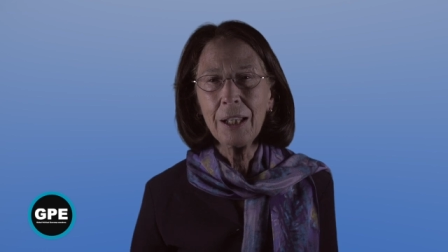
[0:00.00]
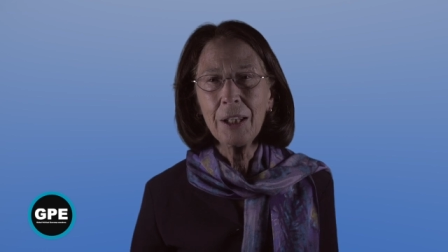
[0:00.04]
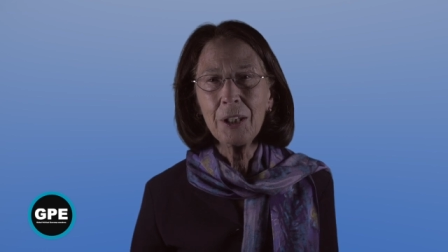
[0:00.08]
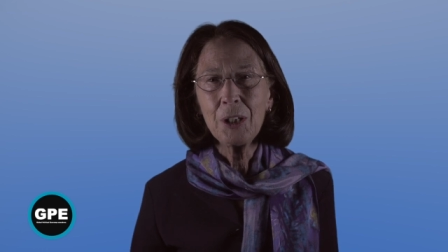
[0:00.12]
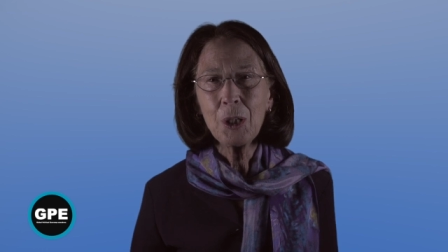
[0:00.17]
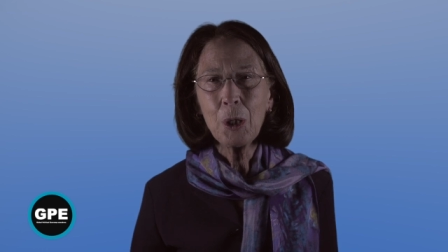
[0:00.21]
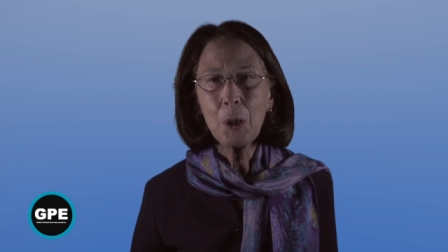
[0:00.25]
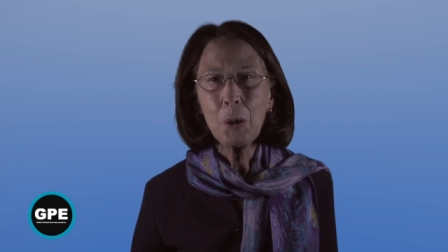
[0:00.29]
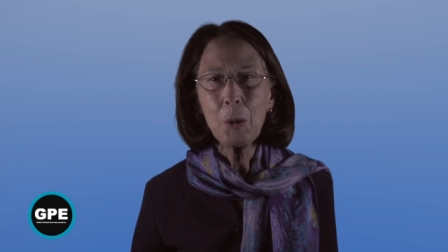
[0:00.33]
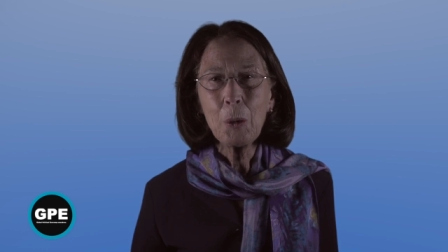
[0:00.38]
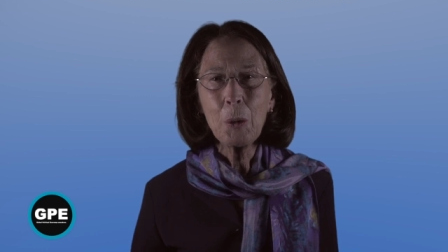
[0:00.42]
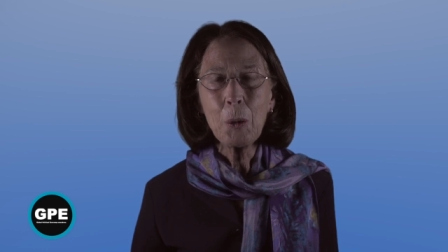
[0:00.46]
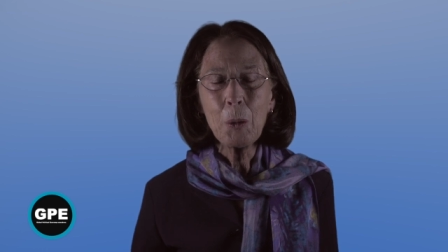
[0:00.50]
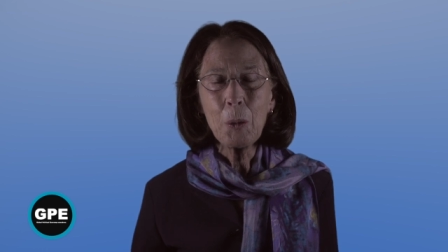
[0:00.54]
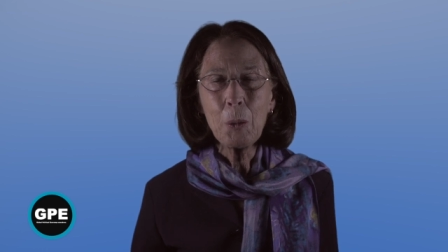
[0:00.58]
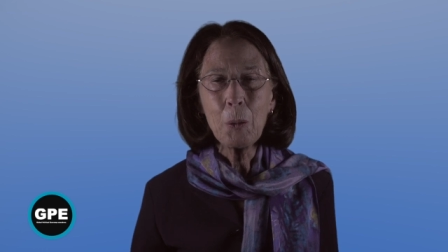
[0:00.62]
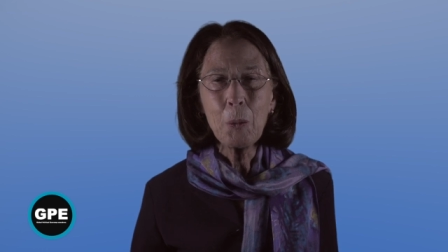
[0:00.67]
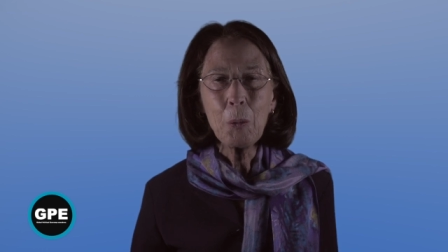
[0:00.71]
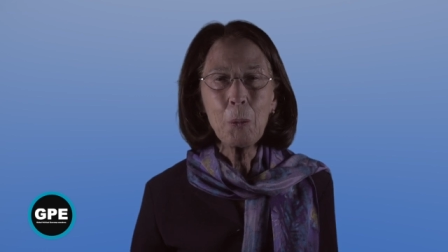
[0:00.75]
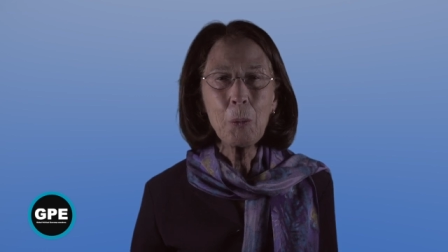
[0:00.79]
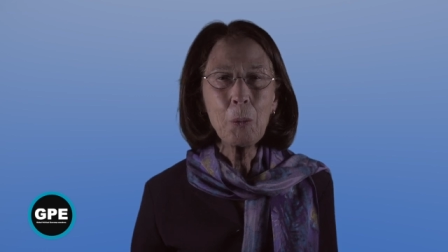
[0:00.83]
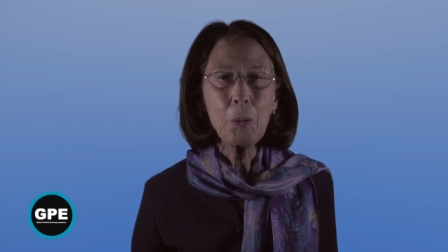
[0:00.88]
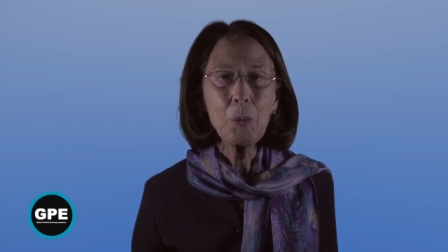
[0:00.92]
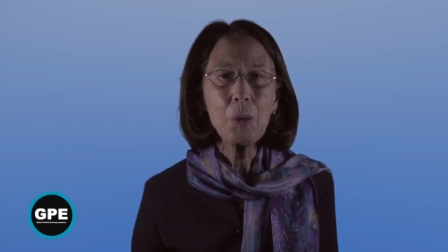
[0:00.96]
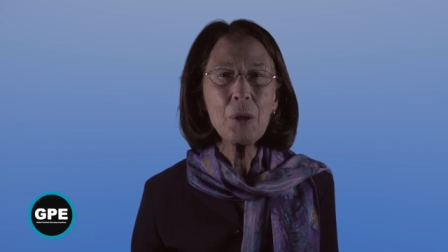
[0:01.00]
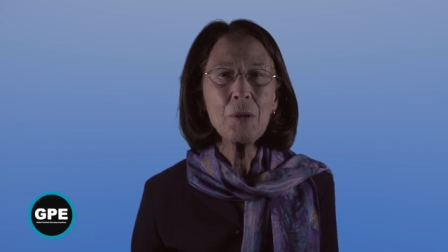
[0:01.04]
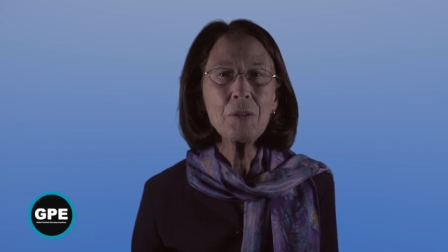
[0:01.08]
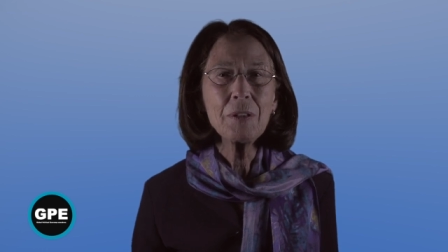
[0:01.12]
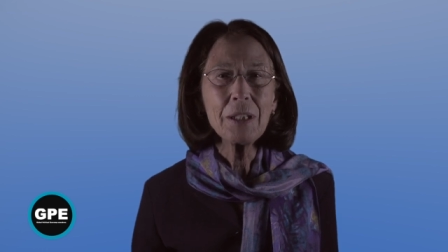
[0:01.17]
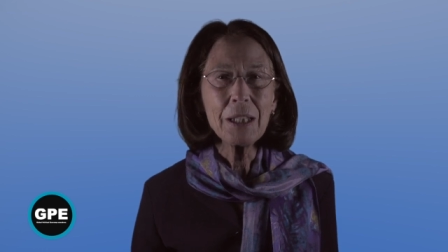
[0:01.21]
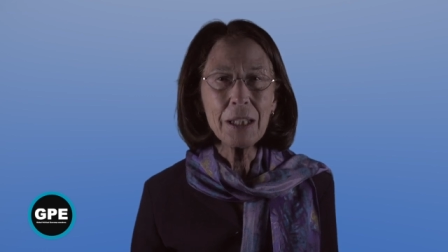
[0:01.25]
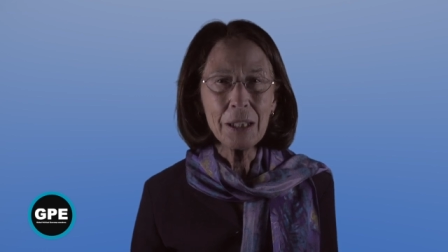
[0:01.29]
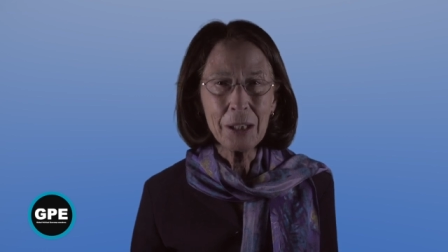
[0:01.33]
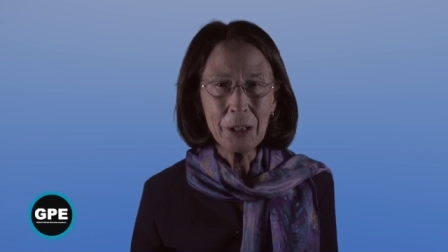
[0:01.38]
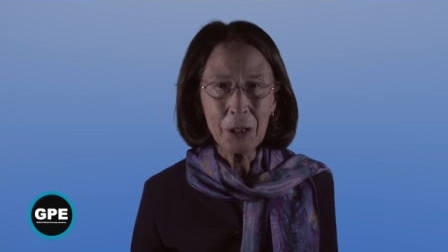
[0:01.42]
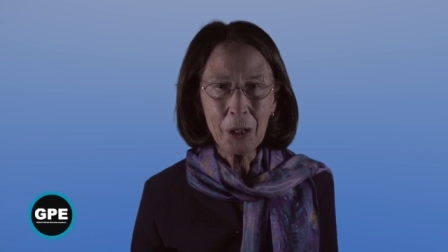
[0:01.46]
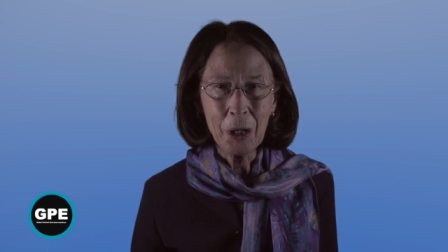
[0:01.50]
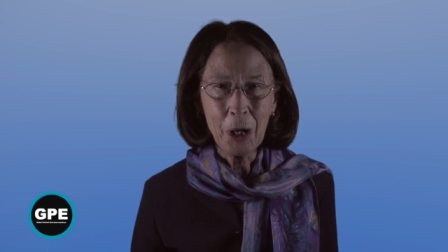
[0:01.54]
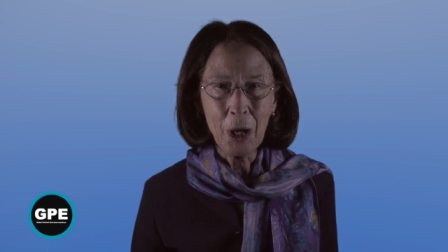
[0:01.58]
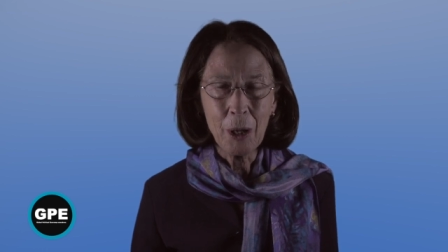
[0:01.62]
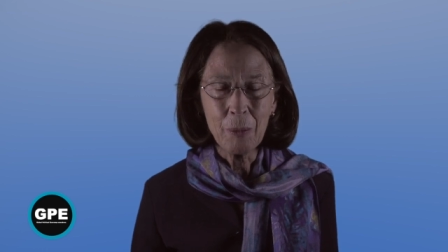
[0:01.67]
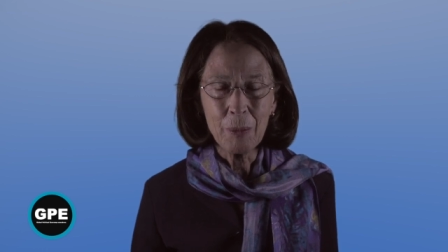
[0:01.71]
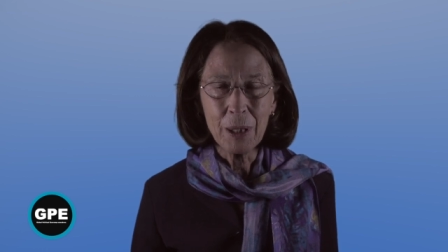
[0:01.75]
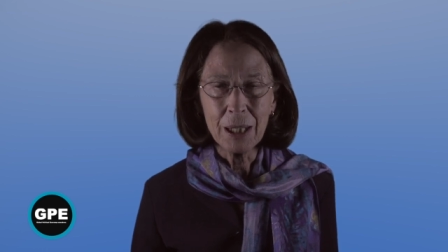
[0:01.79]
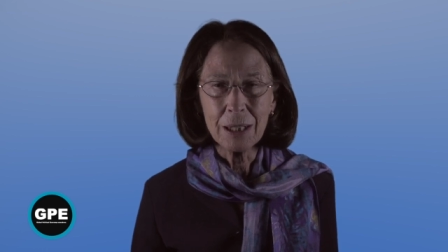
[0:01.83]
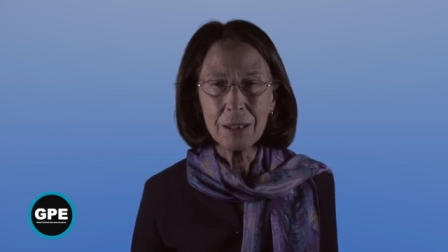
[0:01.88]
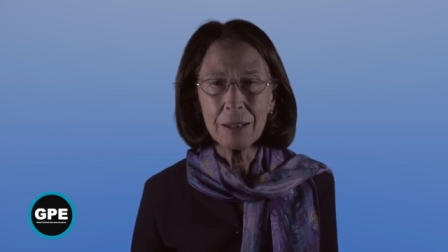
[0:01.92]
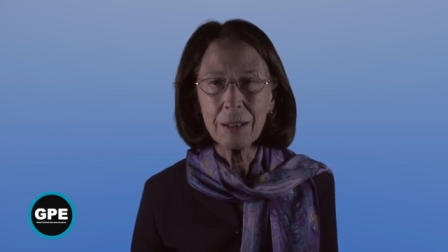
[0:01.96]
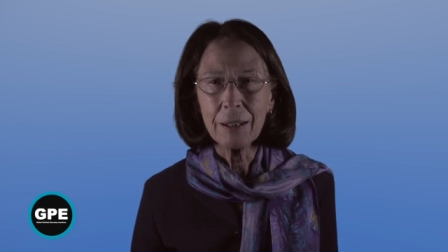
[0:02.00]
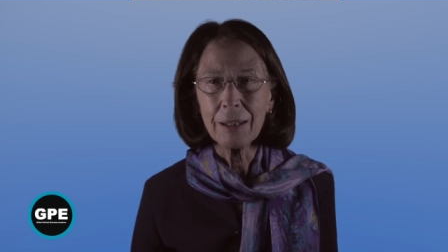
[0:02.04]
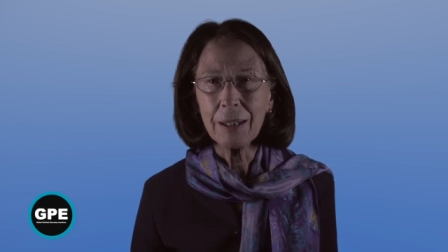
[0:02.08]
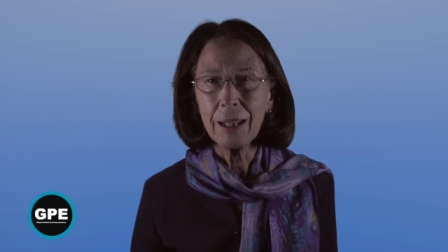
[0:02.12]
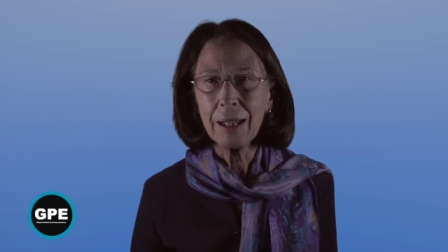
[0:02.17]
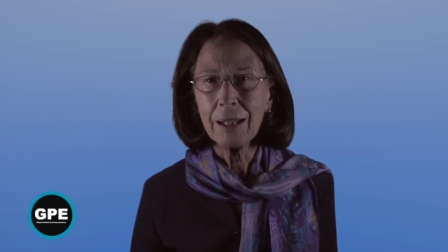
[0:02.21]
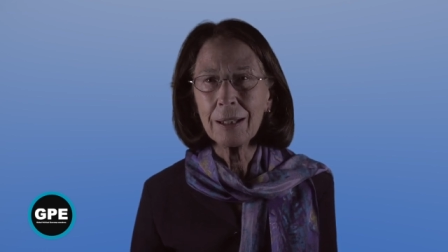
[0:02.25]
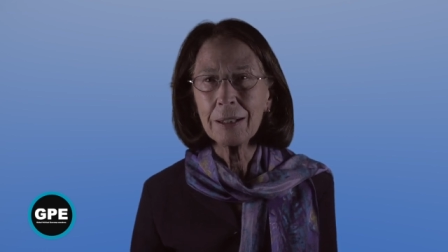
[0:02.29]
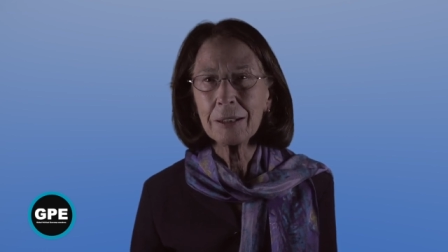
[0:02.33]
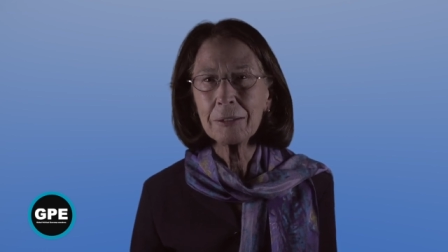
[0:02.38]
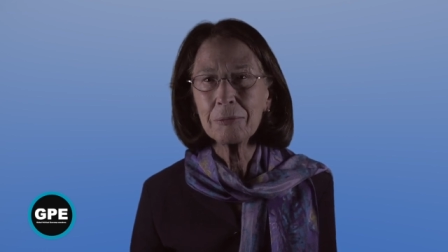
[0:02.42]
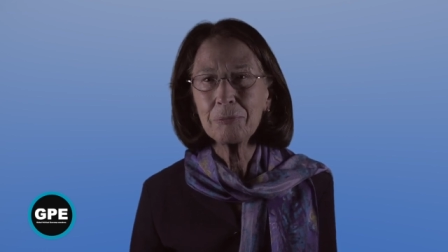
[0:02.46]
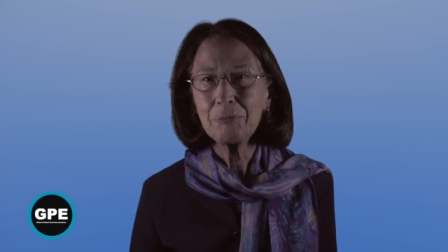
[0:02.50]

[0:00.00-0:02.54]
So, briefly comment on that.